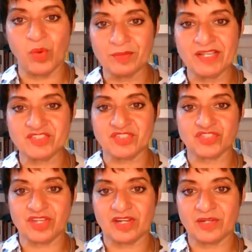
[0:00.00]
one
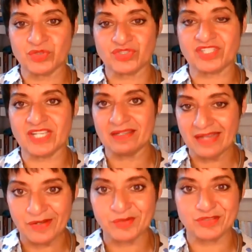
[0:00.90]
message that I want to get
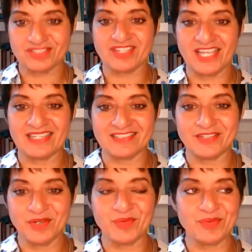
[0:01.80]
out today,
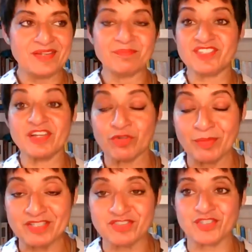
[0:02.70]
several
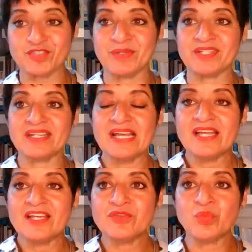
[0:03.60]
messages, but
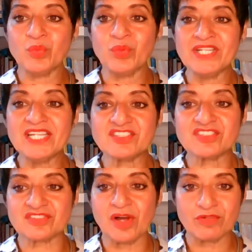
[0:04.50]
we need
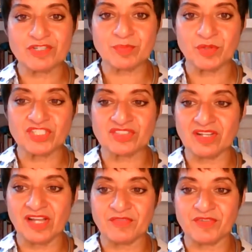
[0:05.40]
to start responding
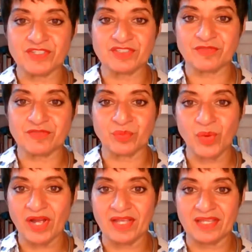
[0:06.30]
to life in a different
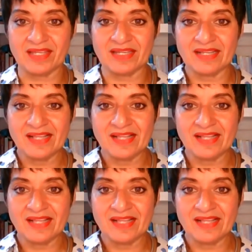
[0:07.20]
way.